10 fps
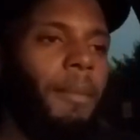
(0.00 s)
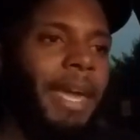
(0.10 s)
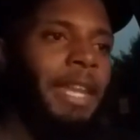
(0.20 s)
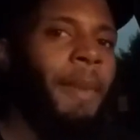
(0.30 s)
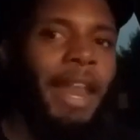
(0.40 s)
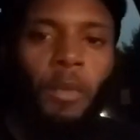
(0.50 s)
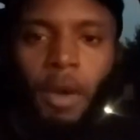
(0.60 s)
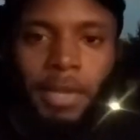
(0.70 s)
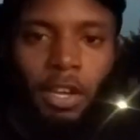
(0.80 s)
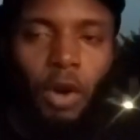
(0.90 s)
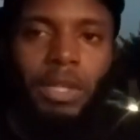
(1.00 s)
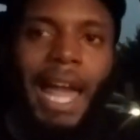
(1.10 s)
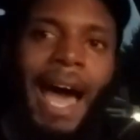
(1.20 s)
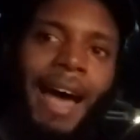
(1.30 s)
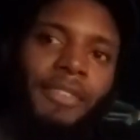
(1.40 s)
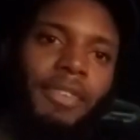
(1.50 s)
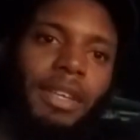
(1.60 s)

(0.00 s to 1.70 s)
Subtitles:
Anybody want me to go live?